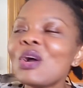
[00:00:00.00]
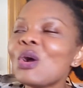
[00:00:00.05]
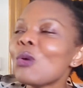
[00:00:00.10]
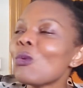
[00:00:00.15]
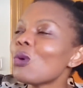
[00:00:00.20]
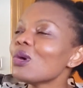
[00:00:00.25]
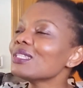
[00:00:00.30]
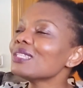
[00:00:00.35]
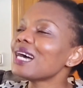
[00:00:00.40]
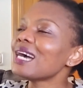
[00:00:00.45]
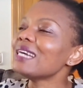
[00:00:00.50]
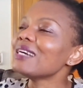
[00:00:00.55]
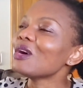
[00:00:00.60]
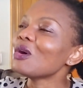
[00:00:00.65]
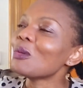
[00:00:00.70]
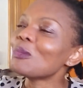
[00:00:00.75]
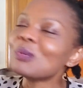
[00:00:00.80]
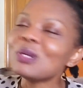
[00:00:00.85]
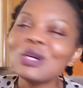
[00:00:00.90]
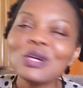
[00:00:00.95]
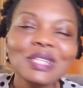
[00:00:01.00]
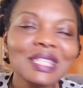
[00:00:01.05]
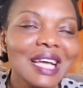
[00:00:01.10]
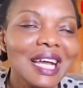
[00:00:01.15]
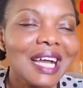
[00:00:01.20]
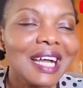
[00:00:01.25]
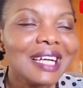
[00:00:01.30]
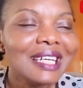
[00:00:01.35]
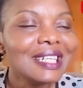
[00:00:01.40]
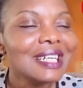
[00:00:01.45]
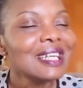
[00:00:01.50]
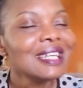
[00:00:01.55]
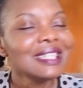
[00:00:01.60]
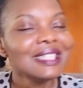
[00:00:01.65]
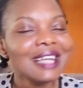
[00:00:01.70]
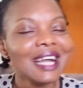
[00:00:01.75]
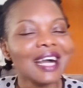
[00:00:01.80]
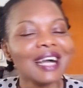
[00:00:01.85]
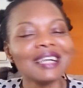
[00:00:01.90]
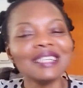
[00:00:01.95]
what I uploaded,
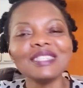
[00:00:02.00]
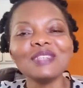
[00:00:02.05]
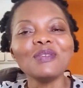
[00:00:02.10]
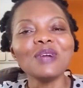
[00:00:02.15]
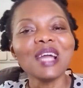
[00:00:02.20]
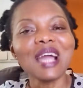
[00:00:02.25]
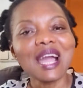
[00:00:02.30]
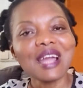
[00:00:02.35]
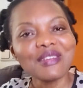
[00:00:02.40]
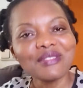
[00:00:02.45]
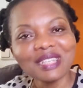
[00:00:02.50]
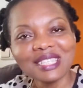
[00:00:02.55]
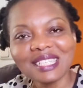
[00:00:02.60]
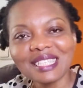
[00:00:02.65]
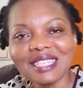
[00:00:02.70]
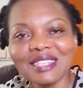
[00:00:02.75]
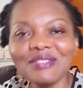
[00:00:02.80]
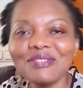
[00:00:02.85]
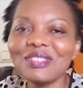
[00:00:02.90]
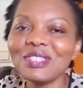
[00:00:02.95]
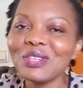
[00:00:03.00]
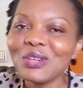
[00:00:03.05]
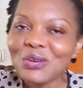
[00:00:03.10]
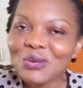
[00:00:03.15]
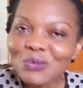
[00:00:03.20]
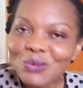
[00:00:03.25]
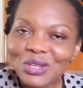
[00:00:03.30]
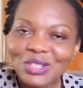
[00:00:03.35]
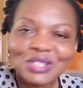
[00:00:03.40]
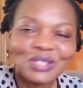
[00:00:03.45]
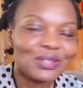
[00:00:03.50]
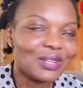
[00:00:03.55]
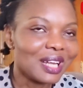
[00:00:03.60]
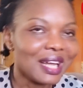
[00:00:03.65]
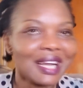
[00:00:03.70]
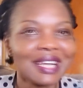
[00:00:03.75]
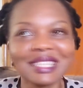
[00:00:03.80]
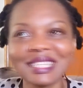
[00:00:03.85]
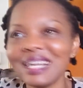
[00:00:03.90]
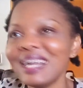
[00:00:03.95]
yeah, the way I received what you
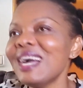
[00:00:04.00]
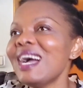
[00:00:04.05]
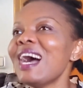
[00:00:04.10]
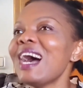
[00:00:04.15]
like.